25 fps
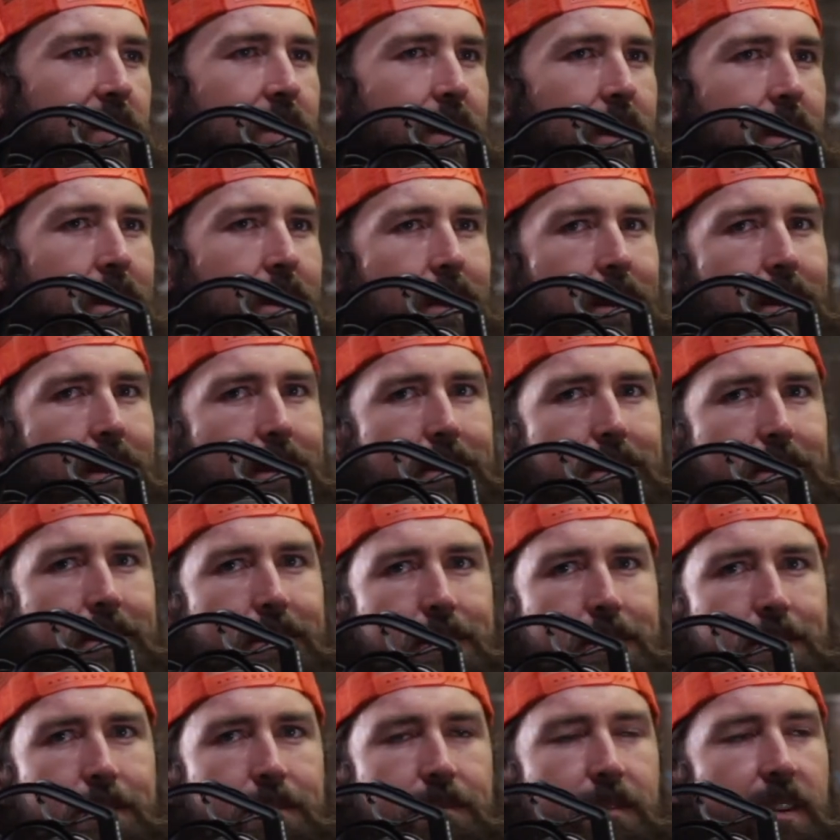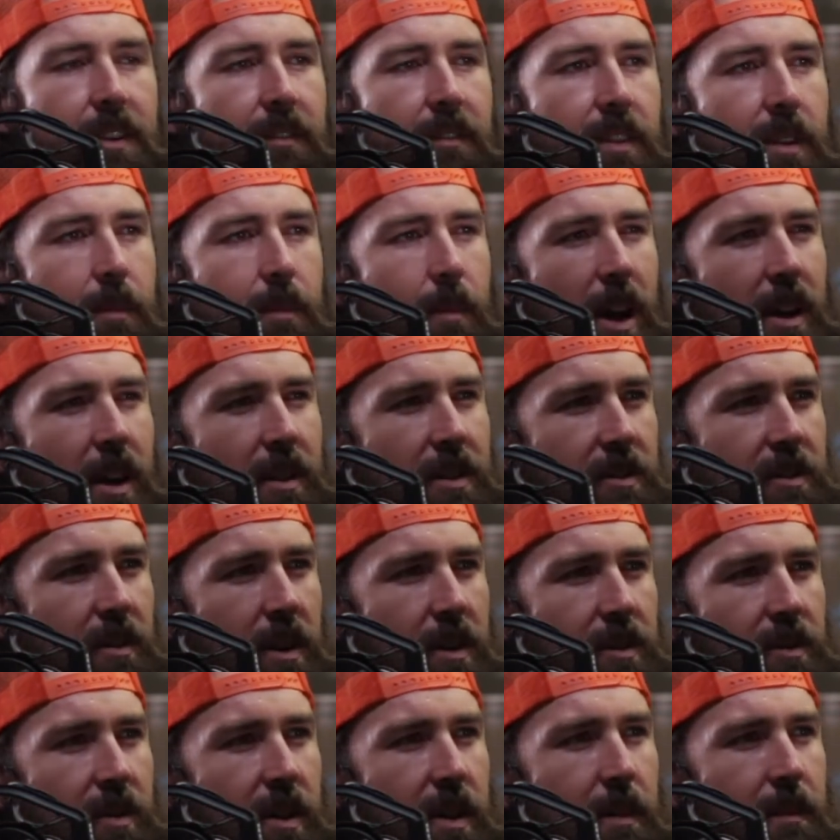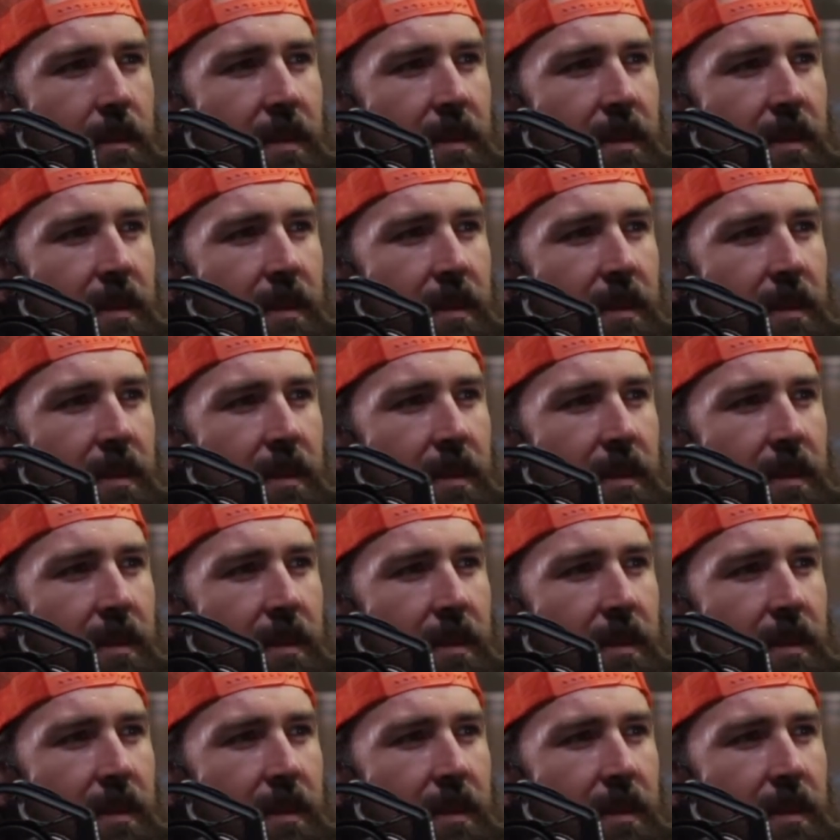I think it's 50 miles round trip.